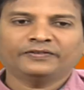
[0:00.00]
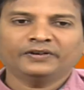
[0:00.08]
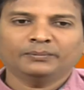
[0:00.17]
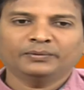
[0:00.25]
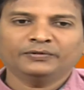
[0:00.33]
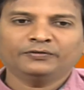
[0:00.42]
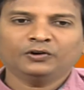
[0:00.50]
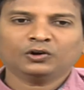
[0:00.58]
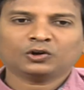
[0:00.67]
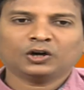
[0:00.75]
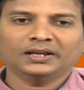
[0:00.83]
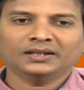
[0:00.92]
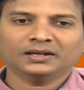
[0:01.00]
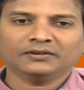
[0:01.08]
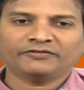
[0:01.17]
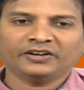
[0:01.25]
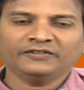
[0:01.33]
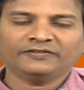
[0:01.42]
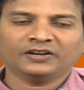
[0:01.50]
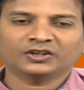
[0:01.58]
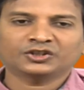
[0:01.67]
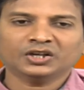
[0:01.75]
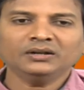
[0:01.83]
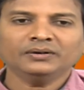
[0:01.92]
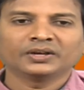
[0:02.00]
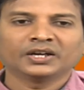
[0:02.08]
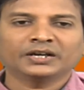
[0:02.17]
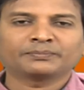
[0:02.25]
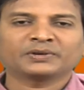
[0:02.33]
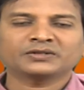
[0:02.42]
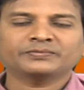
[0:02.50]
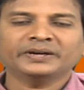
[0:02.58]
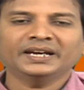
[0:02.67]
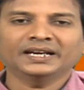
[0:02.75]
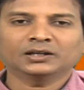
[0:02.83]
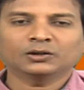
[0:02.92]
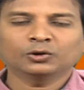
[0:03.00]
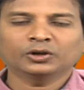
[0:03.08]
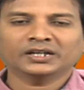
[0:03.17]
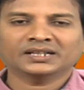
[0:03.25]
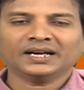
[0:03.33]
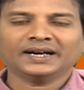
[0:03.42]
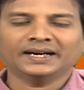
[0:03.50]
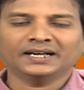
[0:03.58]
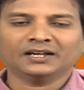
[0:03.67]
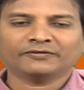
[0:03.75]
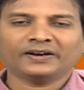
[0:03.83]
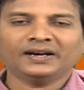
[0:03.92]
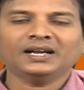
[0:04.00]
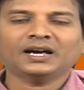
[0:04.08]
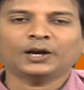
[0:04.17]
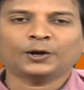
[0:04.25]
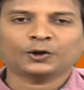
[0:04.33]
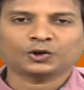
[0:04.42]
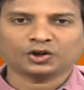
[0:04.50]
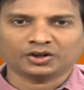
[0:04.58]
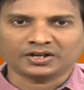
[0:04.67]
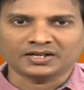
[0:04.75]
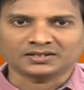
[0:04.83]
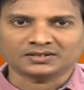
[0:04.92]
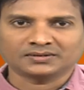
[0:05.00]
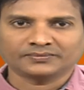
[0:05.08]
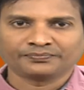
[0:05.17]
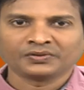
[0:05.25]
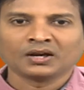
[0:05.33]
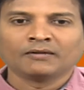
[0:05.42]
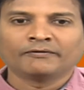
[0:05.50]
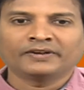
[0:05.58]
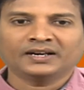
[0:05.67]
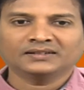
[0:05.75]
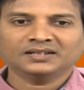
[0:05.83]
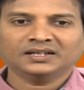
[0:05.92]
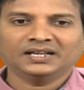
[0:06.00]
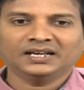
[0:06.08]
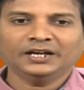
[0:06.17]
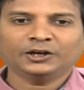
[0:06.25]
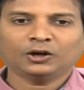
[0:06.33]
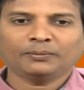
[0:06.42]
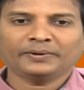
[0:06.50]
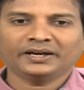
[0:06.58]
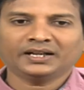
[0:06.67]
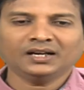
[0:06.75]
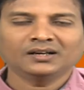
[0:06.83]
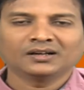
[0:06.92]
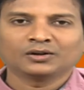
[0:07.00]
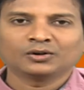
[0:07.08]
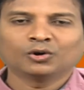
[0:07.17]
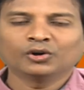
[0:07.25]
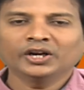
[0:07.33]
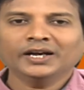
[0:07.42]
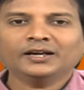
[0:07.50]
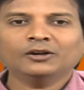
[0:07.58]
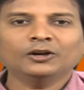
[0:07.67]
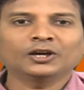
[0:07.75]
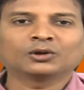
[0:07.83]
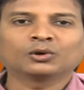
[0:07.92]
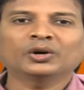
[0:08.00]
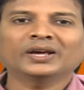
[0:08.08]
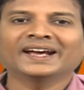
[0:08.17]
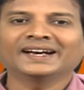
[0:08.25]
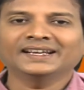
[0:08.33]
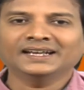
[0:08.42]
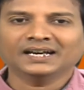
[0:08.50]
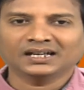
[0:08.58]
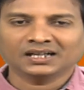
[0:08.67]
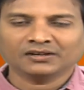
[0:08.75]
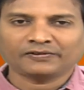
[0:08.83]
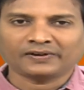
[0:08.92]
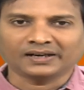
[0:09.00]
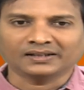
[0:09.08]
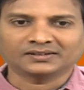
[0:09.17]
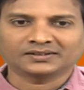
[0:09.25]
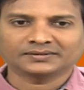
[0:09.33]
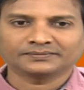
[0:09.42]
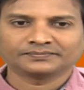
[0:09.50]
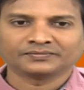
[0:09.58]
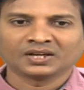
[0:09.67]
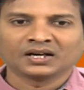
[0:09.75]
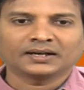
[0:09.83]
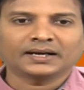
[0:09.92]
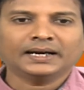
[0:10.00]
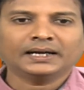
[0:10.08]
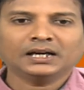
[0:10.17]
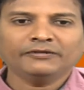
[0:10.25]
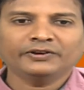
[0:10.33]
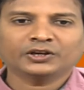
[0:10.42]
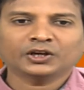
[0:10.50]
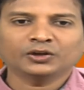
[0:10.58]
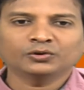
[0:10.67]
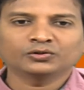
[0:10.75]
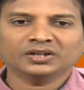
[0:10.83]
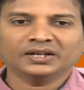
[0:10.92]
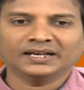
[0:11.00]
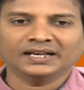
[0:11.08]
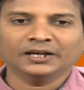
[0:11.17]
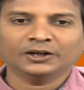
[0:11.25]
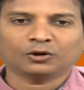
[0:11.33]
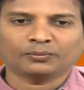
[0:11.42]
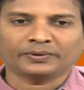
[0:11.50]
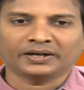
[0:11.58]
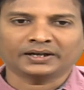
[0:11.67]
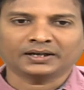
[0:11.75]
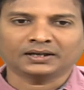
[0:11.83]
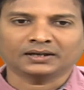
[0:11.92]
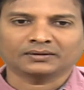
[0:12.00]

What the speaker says: before calling the free function, it must be included the header file alloc.h, whereas the delete operator, no need to include any header files, directly we can use the delete operator.